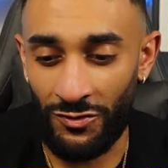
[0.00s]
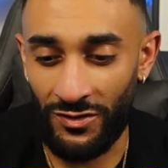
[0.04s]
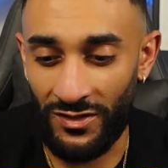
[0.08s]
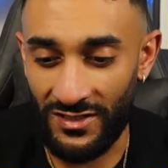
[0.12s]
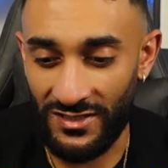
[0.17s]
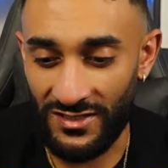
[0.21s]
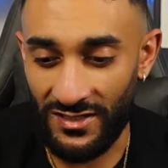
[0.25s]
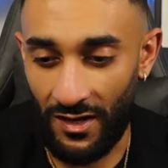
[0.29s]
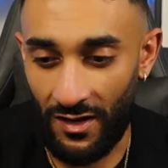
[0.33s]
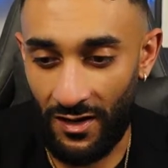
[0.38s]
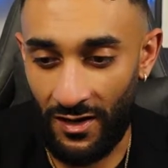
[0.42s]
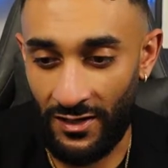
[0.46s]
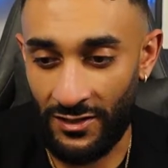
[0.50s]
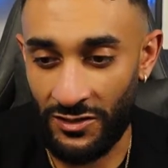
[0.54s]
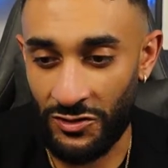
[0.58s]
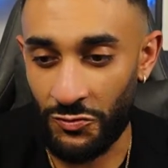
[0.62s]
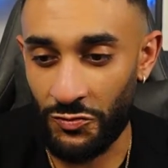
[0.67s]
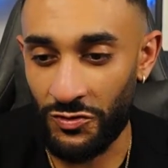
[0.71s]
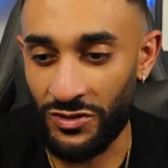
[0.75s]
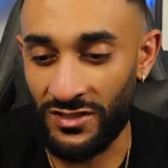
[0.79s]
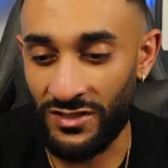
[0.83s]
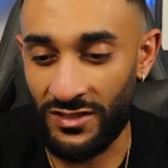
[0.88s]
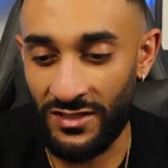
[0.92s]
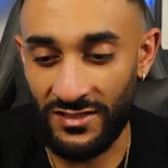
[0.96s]
designs
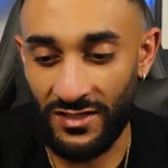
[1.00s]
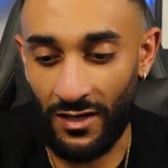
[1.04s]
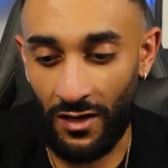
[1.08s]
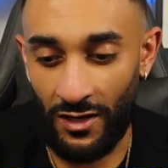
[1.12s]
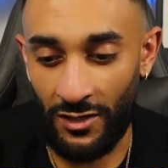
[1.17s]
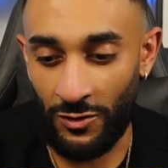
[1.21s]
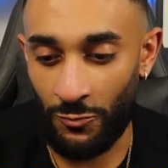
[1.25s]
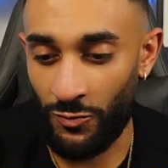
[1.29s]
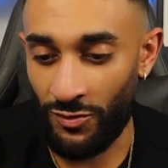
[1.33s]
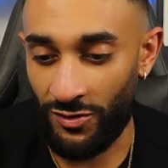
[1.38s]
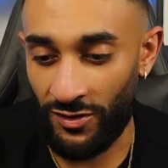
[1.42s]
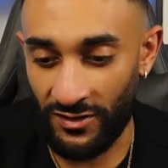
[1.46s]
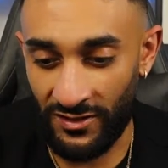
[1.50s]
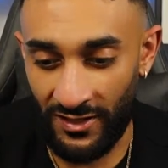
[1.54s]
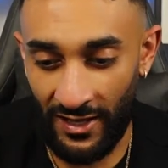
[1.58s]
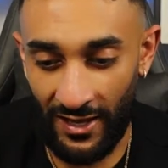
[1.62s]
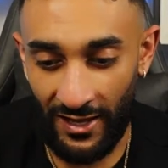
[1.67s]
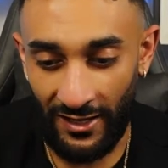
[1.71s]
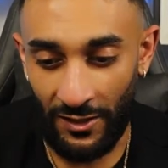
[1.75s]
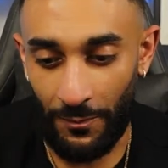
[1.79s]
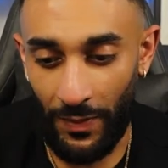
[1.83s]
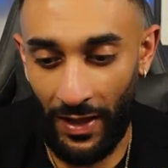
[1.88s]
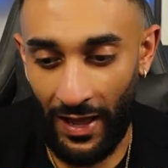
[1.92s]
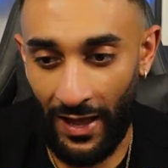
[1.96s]
was designed with a
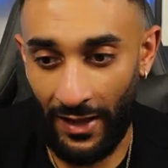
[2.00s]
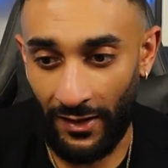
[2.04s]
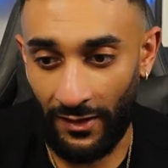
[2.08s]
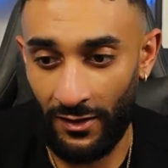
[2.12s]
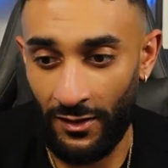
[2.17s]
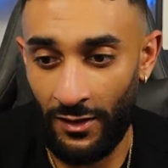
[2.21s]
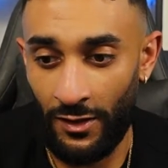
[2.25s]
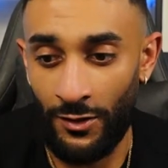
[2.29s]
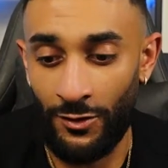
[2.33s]
tech pack,